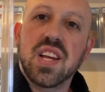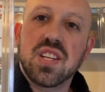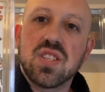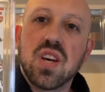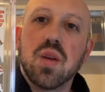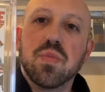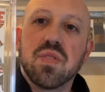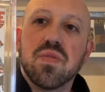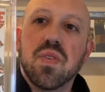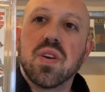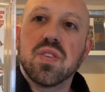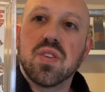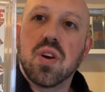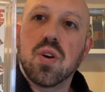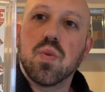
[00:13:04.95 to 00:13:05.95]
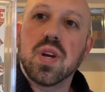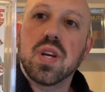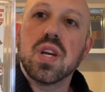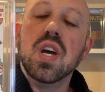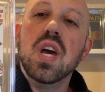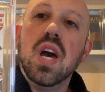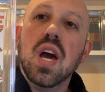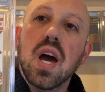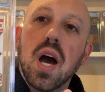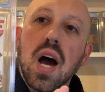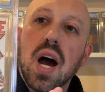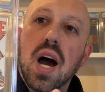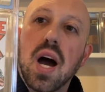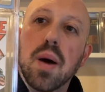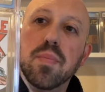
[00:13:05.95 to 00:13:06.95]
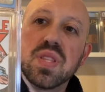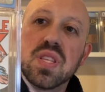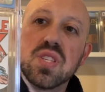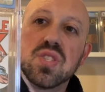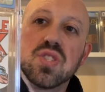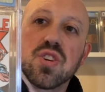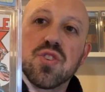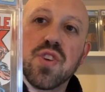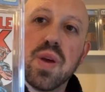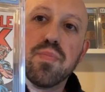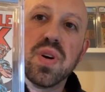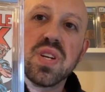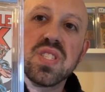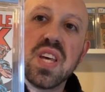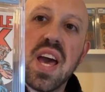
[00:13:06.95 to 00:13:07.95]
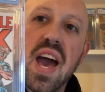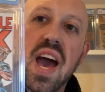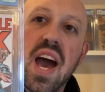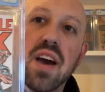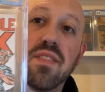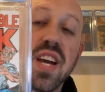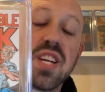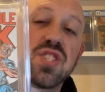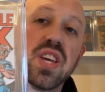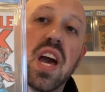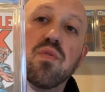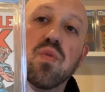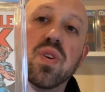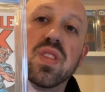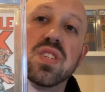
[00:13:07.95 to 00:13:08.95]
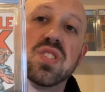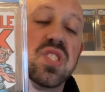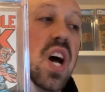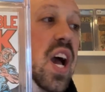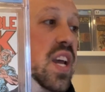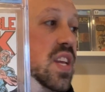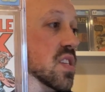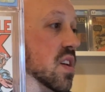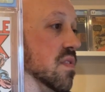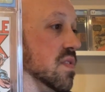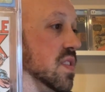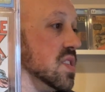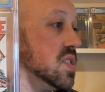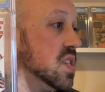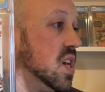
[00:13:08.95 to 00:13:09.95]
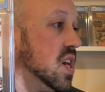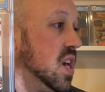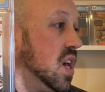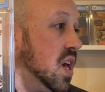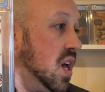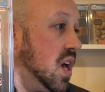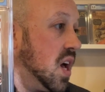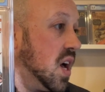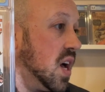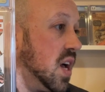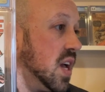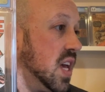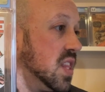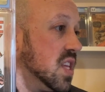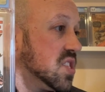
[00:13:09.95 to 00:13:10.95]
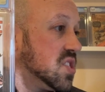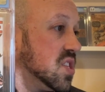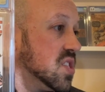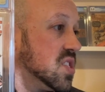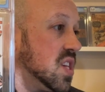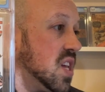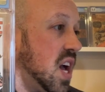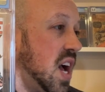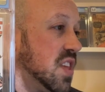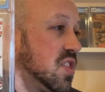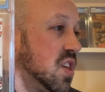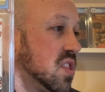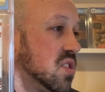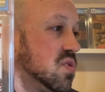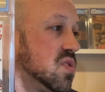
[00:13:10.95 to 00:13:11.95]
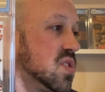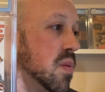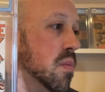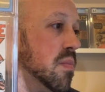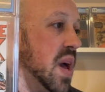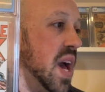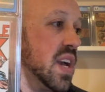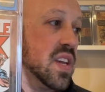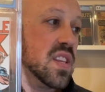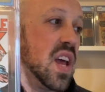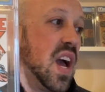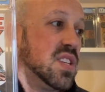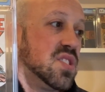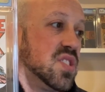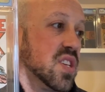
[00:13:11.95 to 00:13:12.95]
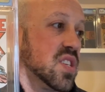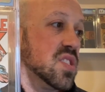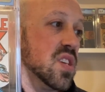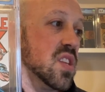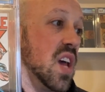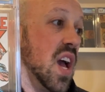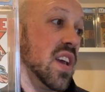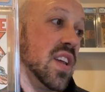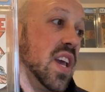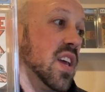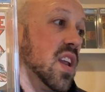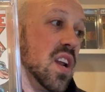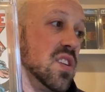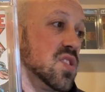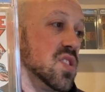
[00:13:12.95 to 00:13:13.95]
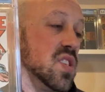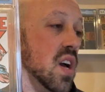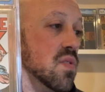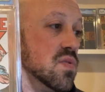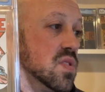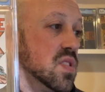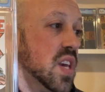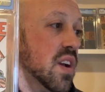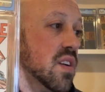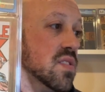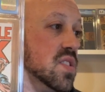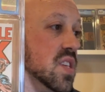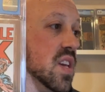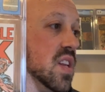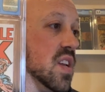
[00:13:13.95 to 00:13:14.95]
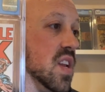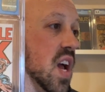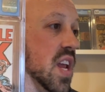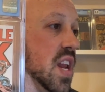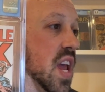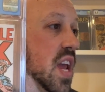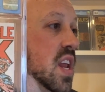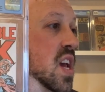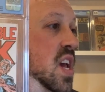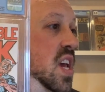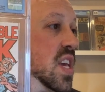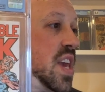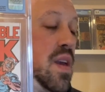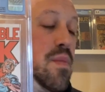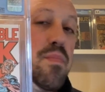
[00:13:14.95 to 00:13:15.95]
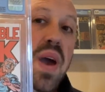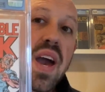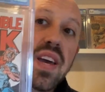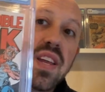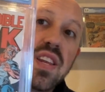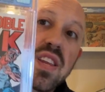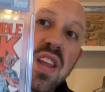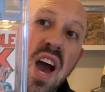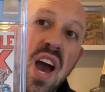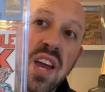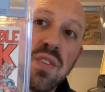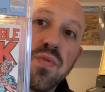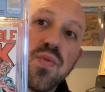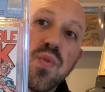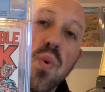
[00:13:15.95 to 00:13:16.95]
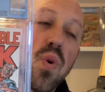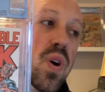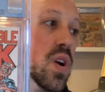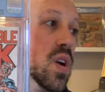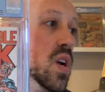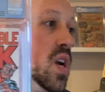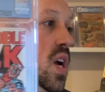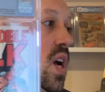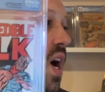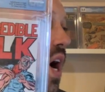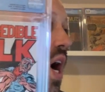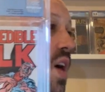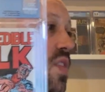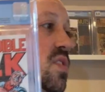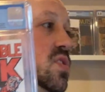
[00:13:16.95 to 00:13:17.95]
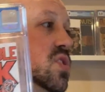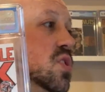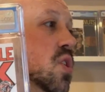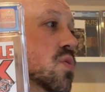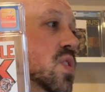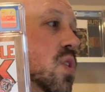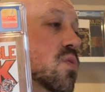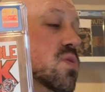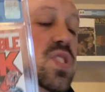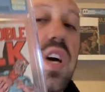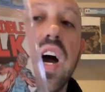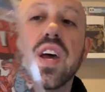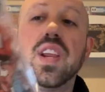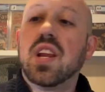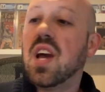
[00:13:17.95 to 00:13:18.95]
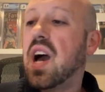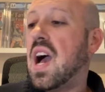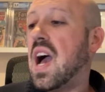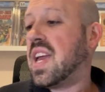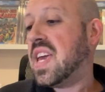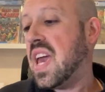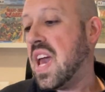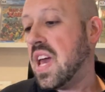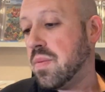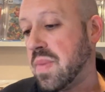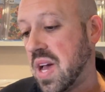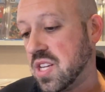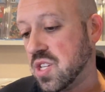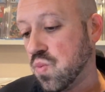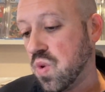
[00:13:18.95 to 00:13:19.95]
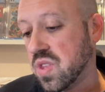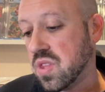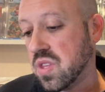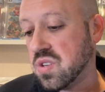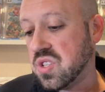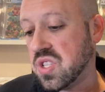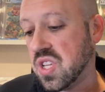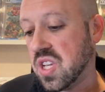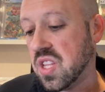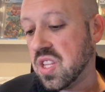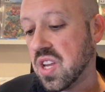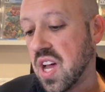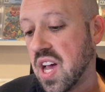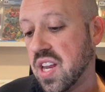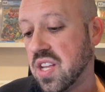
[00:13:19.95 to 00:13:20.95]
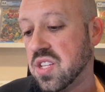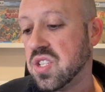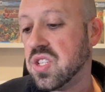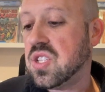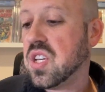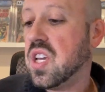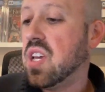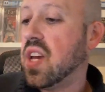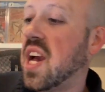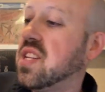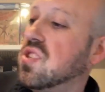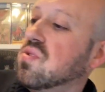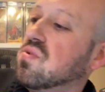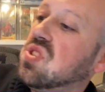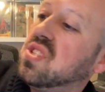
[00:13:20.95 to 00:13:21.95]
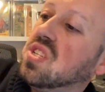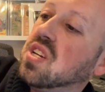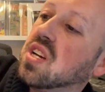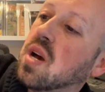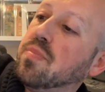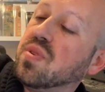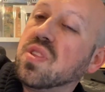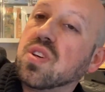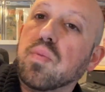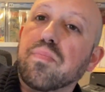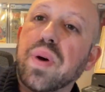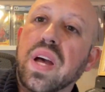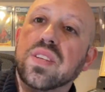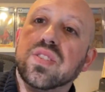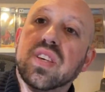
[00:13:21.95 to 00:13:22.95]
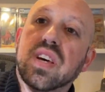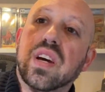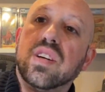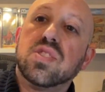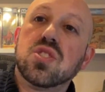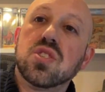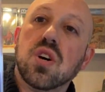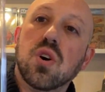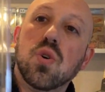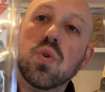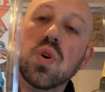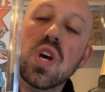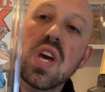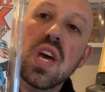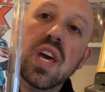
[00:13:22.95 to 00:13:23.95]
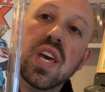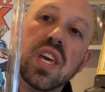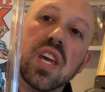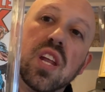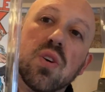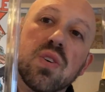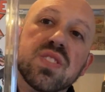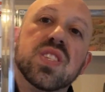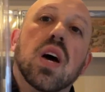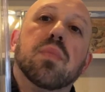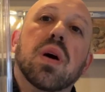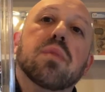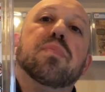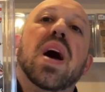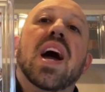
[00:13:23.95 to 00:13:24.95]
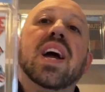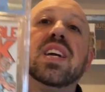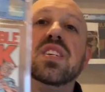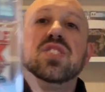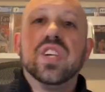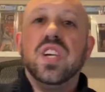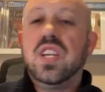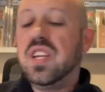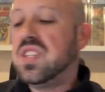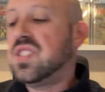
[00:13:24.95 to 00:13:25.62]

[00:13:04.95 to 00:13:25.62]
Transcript: Todd McFarlane artwork. But this is a great book to have. I actually have one that's signed of this. And I thought this was coming back a 9.6 to 9.8. Honestly, I was guaranteeing a 9.8. Came back a 9.4. There's no notes on it. I can't imagine what they're seeing that I didn't see. I do see a couple little bends there. So, is that my packaging? Is